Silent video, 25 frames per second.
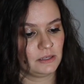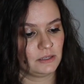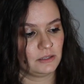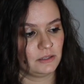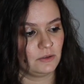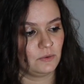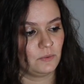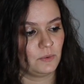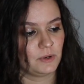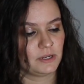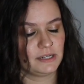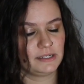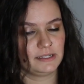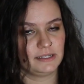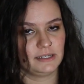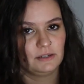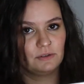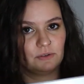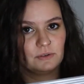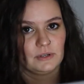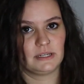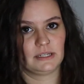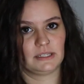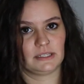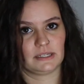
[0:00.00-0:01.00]
You want to
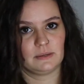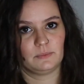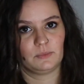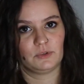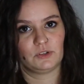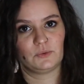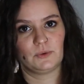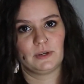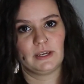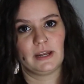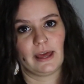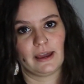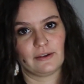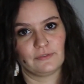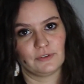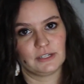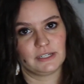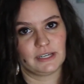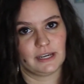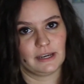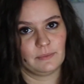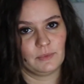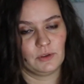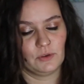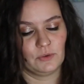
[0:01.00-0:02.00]
degrease in between every
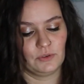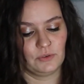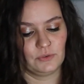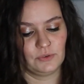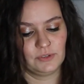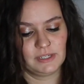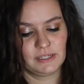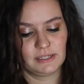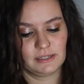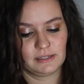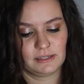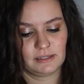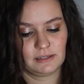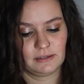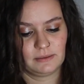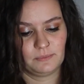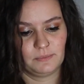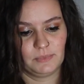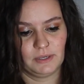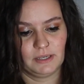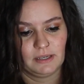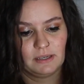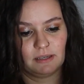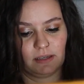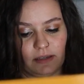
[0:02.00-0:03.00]
time you use it
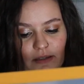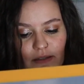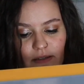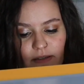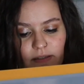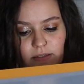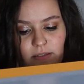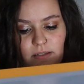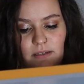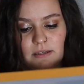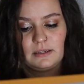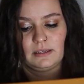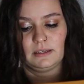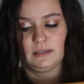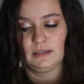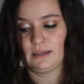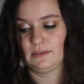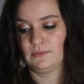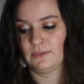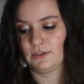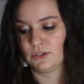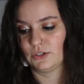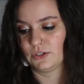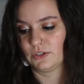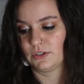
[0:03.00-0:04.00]
because
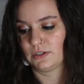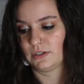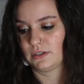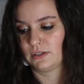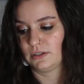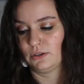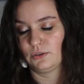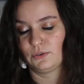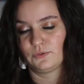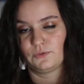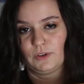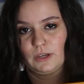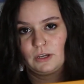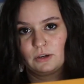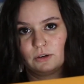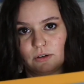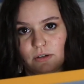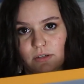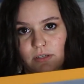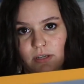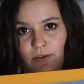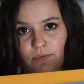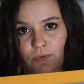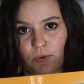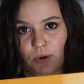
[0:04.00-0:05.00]
even just your
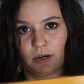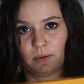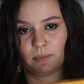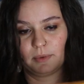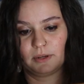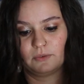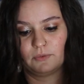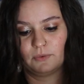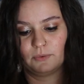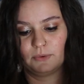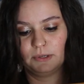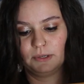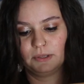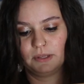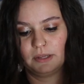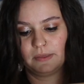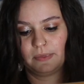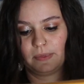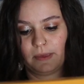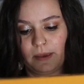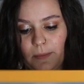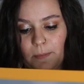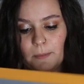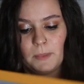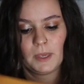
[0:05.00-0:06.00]
fingers have quite a bit of oil on
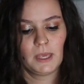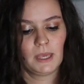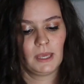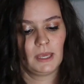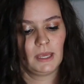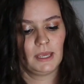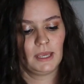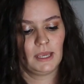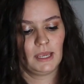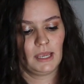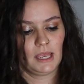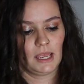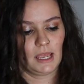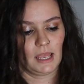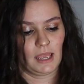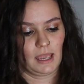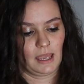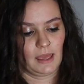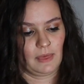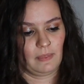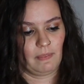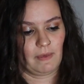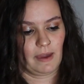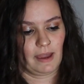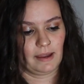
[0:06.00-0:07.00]
them,
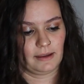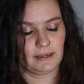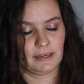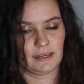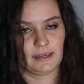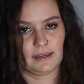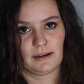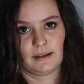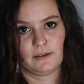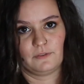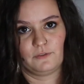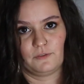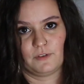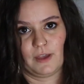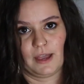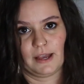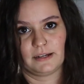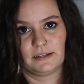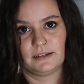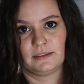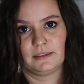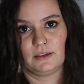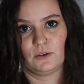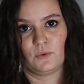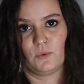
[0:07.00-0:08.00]
and that can
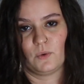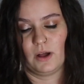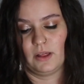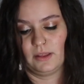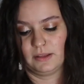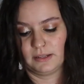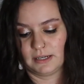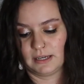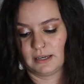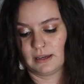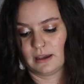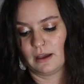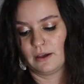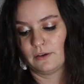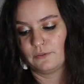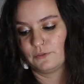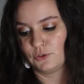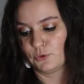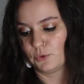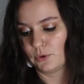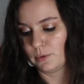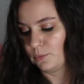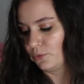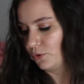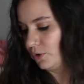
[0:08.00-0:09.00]
affect the quality of
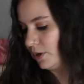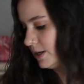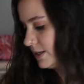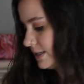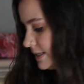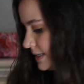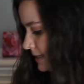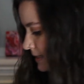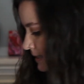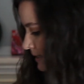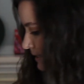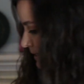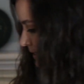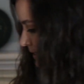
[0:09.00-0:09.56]
your print.